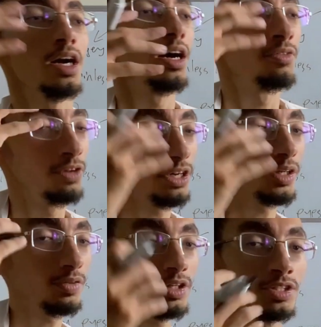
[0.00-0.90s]
very,
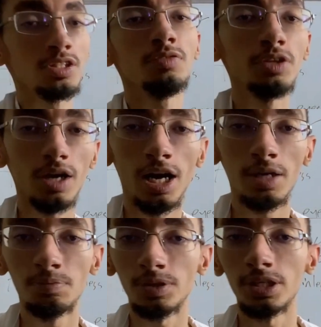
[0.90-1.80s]
very severe eye
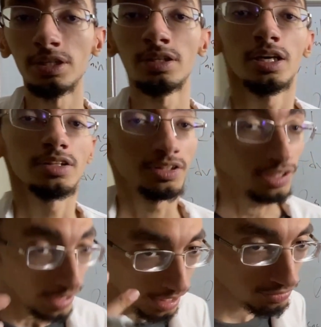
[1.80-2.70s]
pain that they
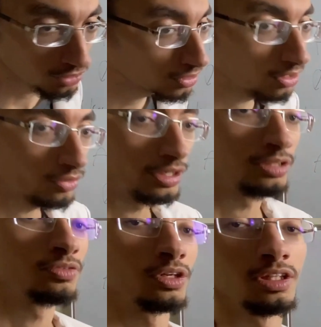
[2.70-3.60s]
have to tolerate
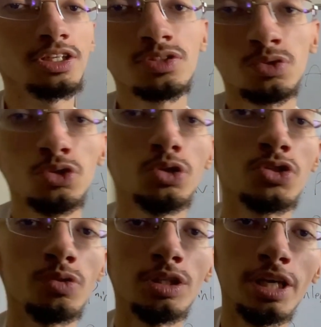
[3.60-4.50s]
for at least 2 to
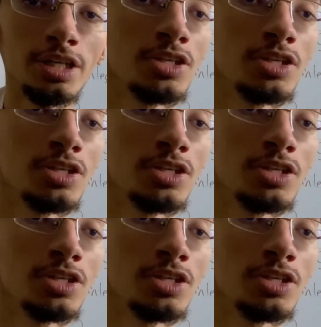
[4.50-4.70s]
3 days